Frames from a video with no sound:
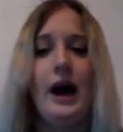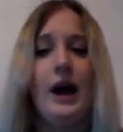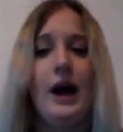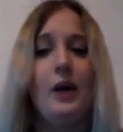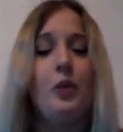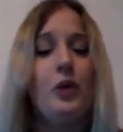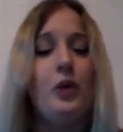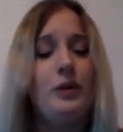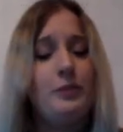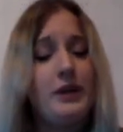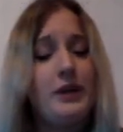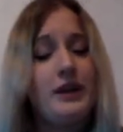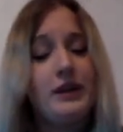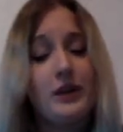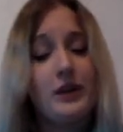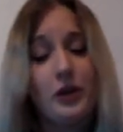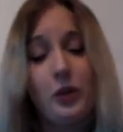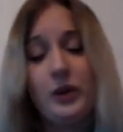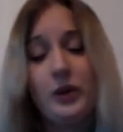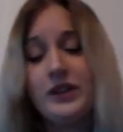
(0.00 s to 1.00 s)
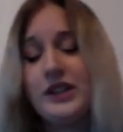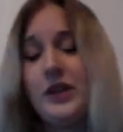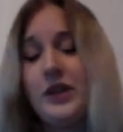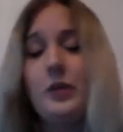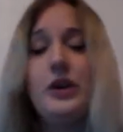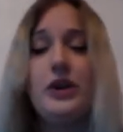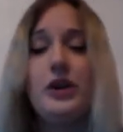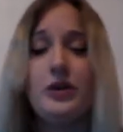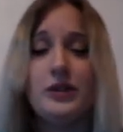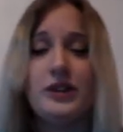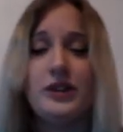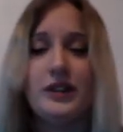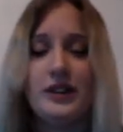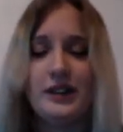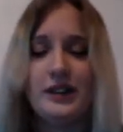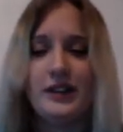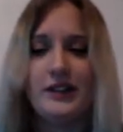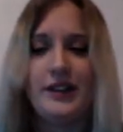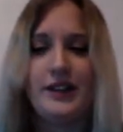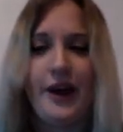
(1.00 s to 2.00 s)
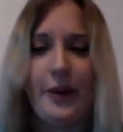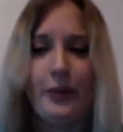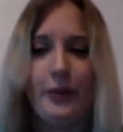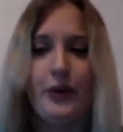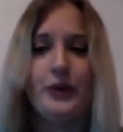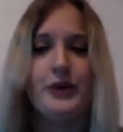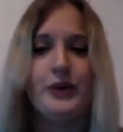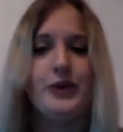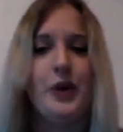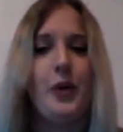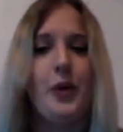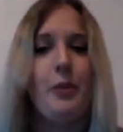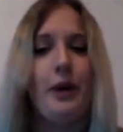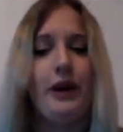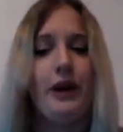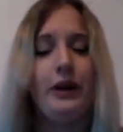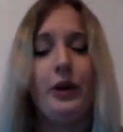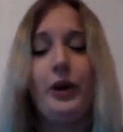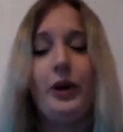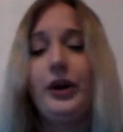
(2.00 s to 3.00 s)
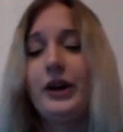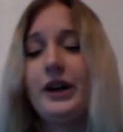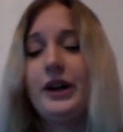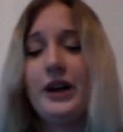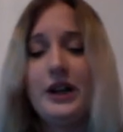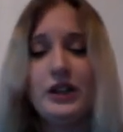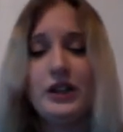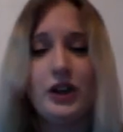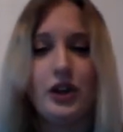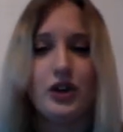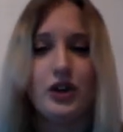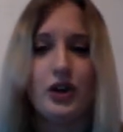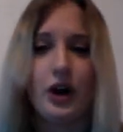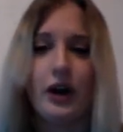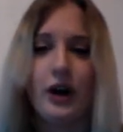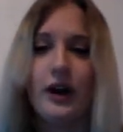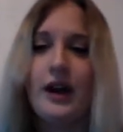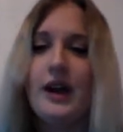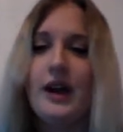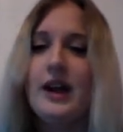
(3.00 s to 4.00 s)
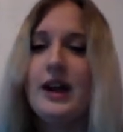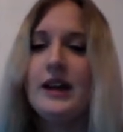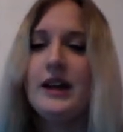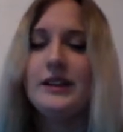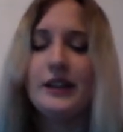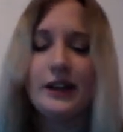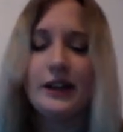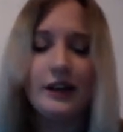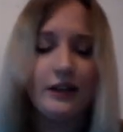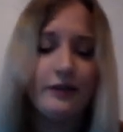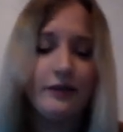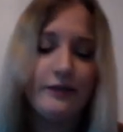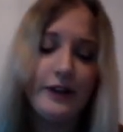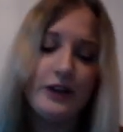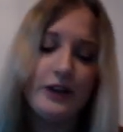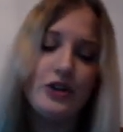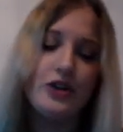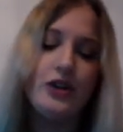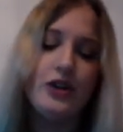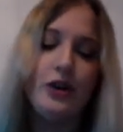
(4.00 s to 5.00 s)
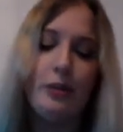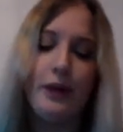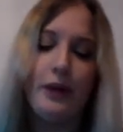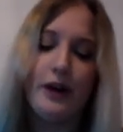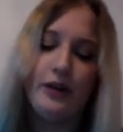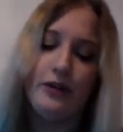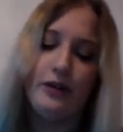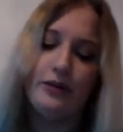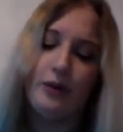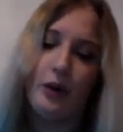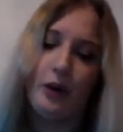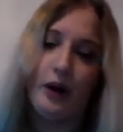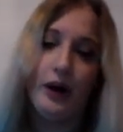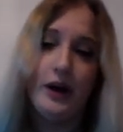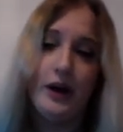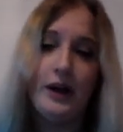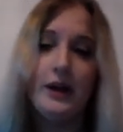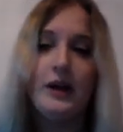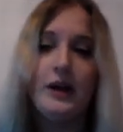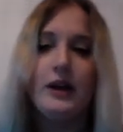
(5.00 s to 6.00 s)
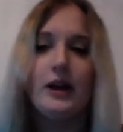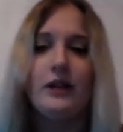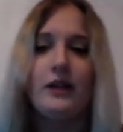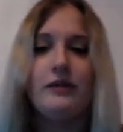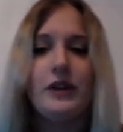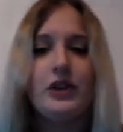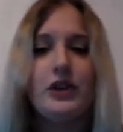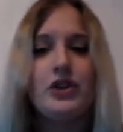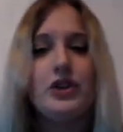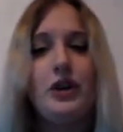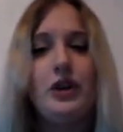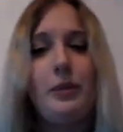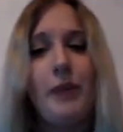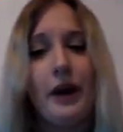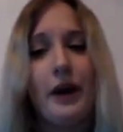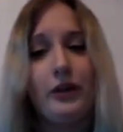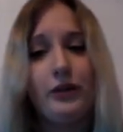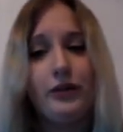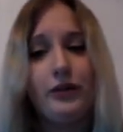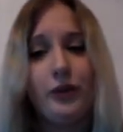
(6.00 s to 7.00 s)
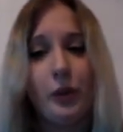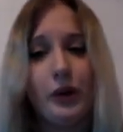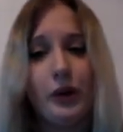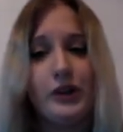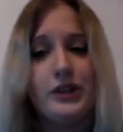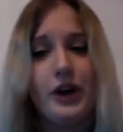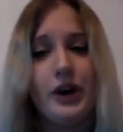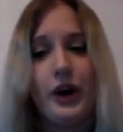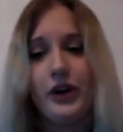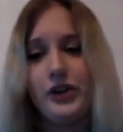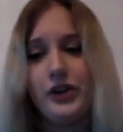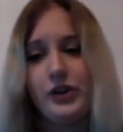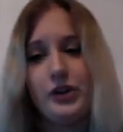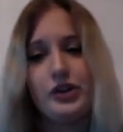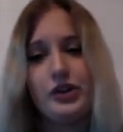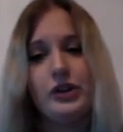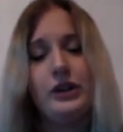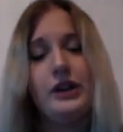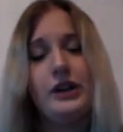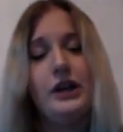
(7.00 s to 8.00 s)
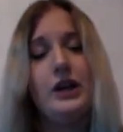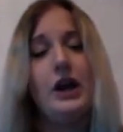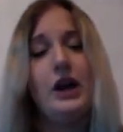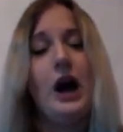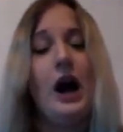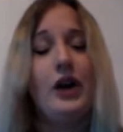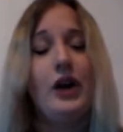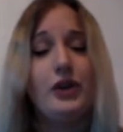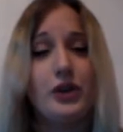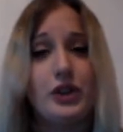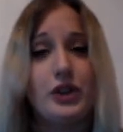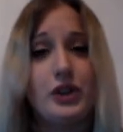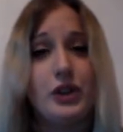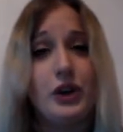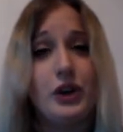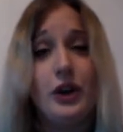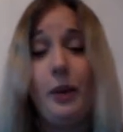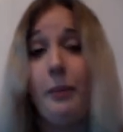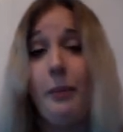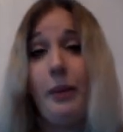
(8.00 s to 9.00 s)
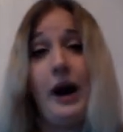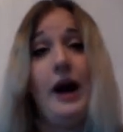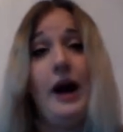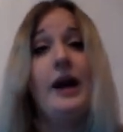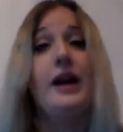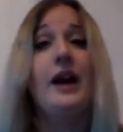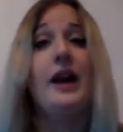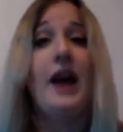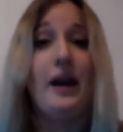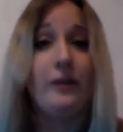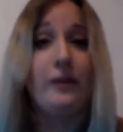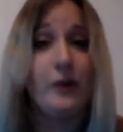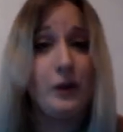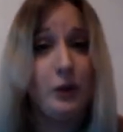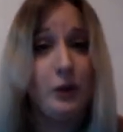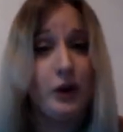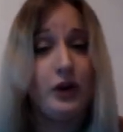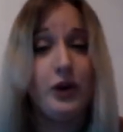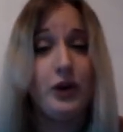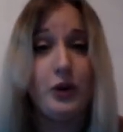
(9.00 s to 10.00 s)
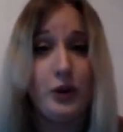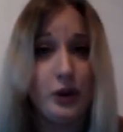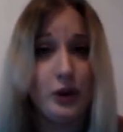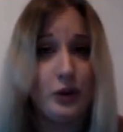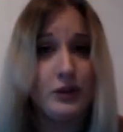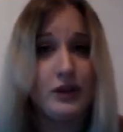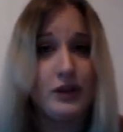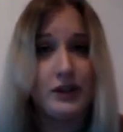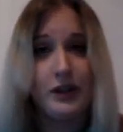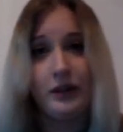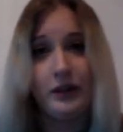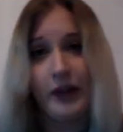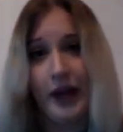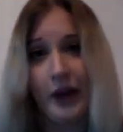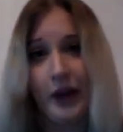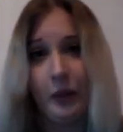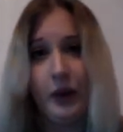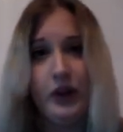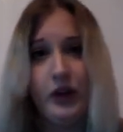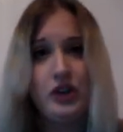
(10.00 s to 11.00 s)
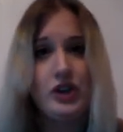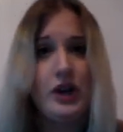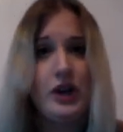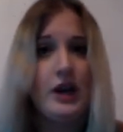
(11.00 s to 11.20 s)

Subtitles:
would be the ones that we used in this example. So my lawyer is a shark is a conventional metaphor. Conventional metaphors are usually understood by everyone who uses the language,